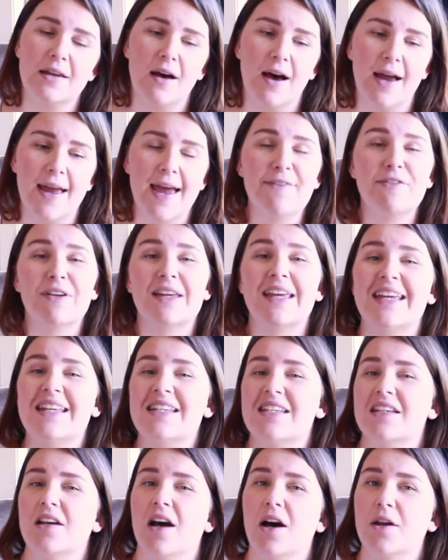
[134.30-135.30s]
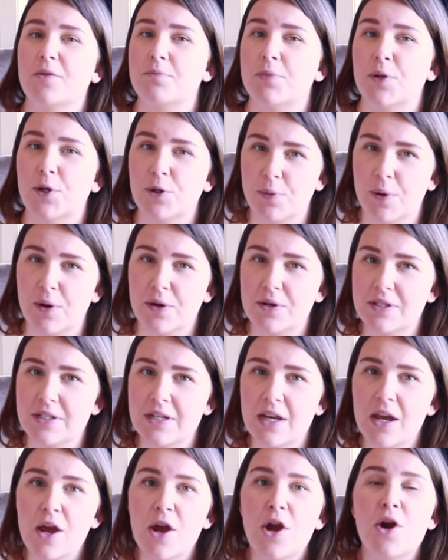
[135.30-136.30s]
I have a kindergarten blog
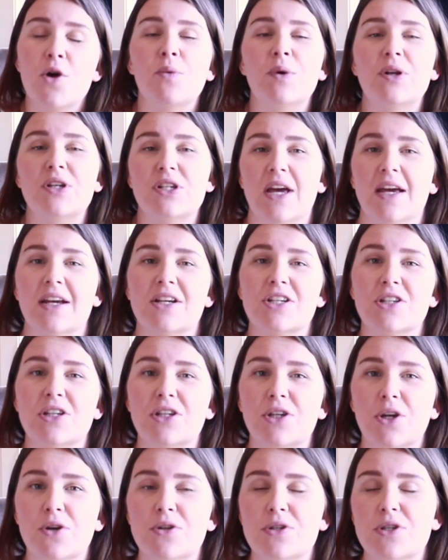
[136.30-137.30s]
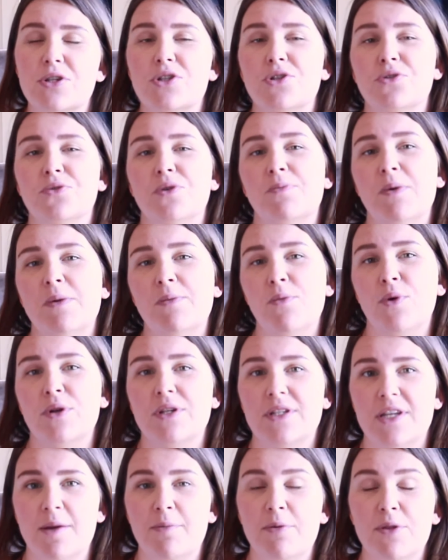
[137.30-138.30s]
post which actually goes into a bit more
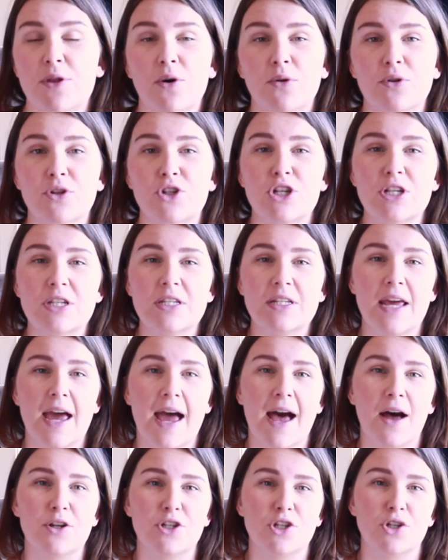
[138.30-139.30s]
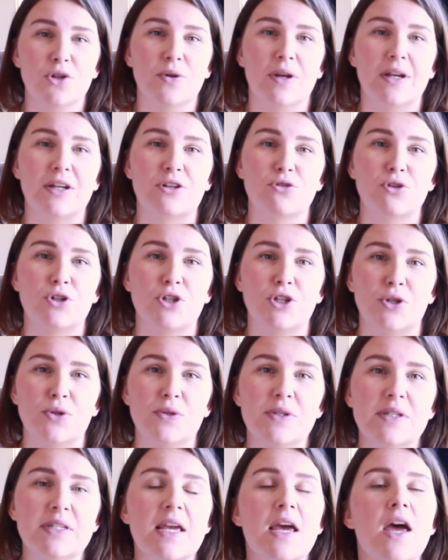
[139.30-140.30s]
depth on just how to
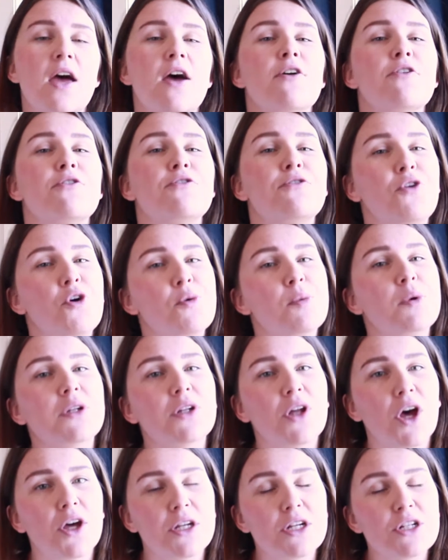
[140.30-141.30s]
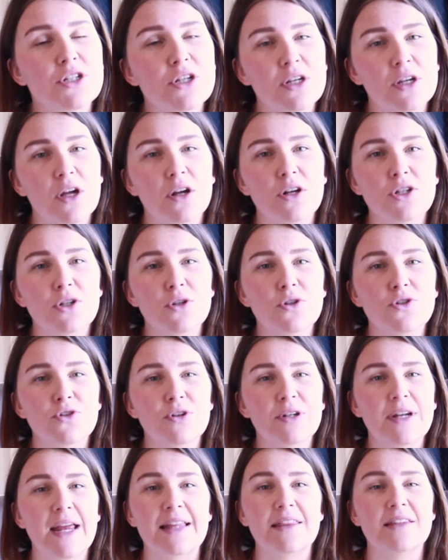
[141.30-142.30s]
introduce formal learning to young
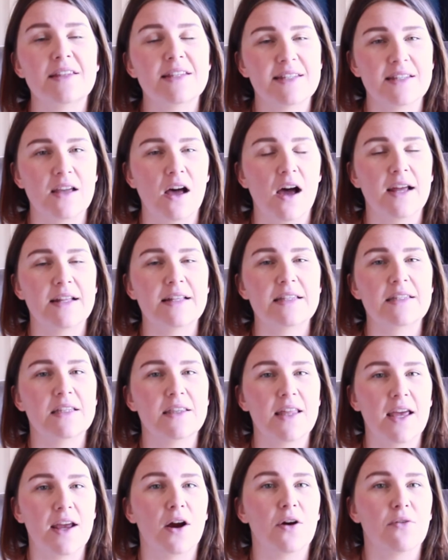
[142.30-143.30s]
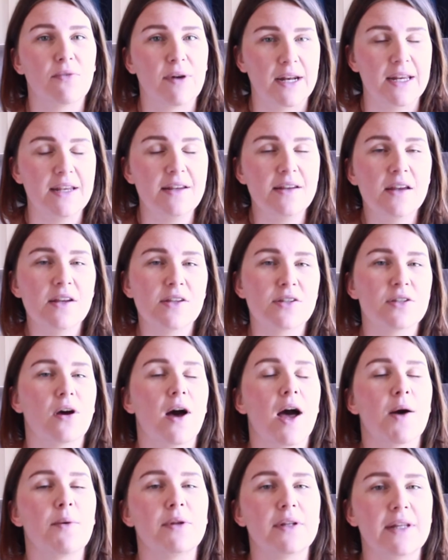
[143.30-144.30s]
children and the signs that they are ready. So
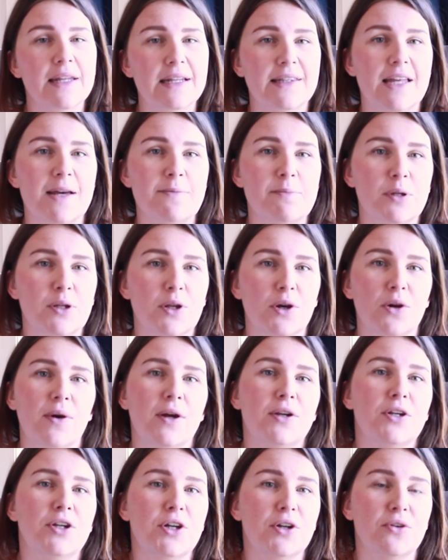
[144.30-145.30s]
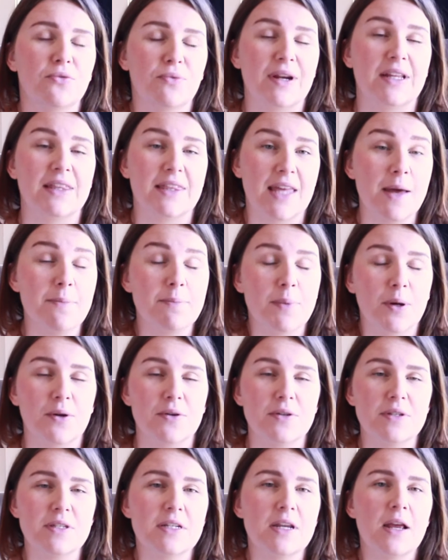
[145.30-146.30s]
I will link that below and you can read that
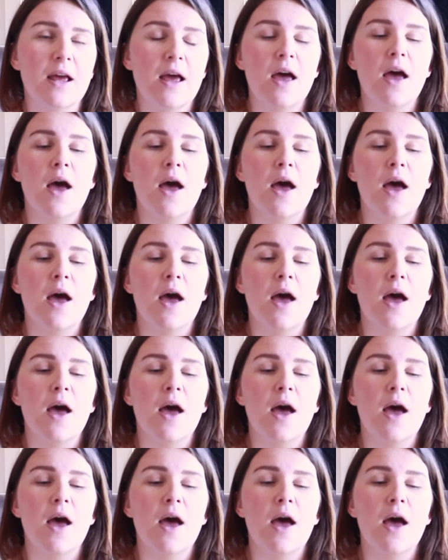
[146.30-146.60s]
post.